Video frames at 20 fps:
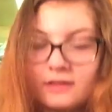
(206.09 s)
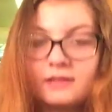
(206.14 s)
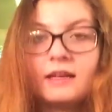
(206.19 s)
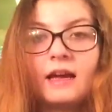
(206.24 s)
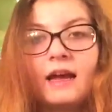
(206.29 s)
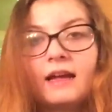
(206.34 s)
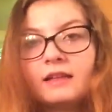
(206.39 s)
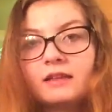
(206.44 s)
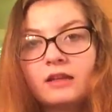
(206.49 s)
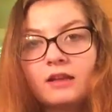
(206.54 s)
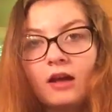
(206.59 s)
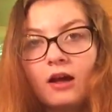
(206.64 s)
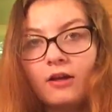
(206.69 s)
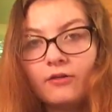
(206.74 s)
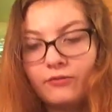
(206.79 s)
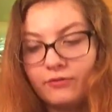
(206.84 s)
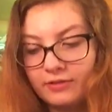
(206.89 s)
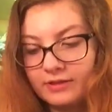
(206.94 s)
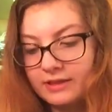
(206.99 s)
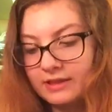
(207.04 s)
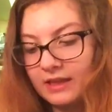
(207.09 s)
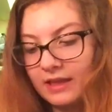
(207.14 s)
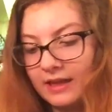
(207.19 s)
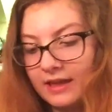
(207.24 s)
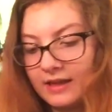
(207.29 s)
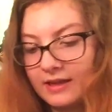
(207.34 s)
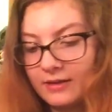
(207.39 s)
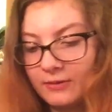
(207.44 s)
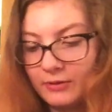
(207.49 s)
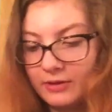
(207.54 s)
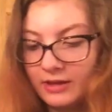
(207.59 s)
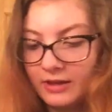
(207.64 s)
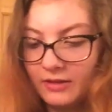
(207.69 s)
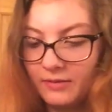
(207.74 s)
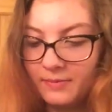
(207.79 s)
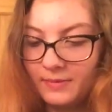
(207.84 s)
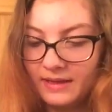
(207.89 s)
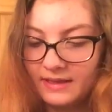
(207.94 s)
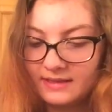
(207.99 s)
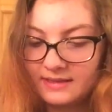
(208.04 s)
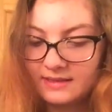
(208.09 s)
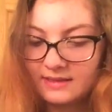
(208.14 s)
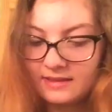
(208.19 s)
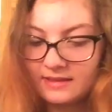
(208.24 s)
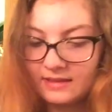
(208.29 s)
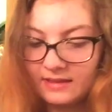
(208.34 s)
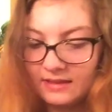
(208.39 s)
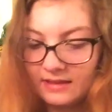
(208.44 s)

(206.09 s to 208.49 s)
Tabinof was like one of the best